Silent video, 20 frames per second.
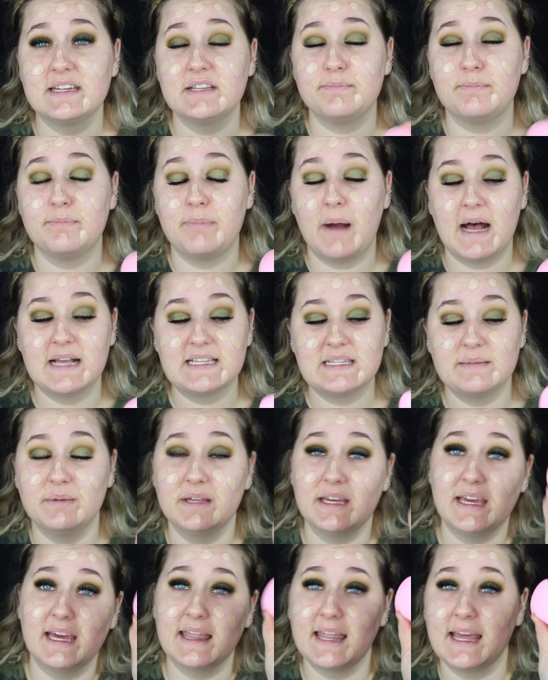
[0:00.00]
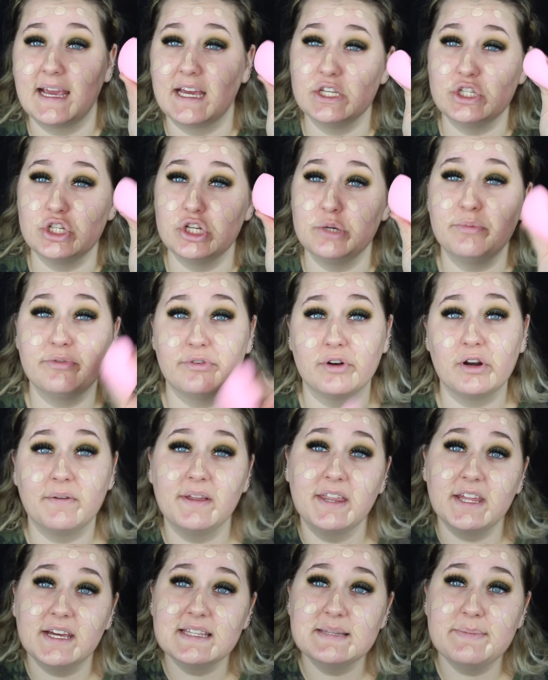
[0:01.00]
can possibly get like a dupe for a
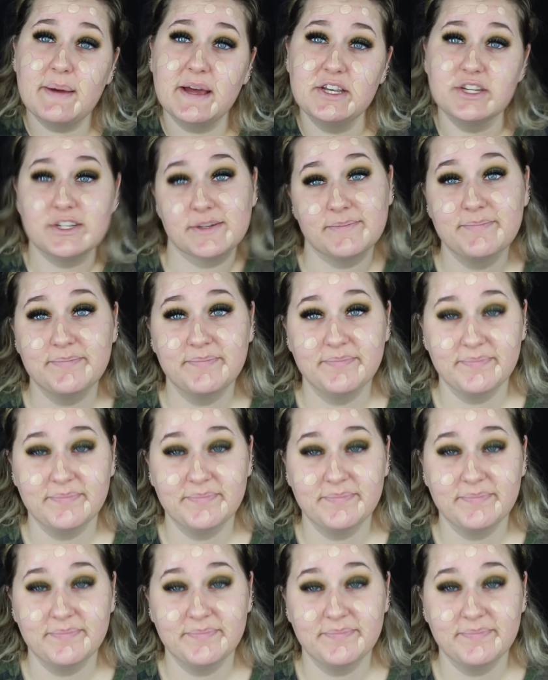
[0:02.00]
really good sponge.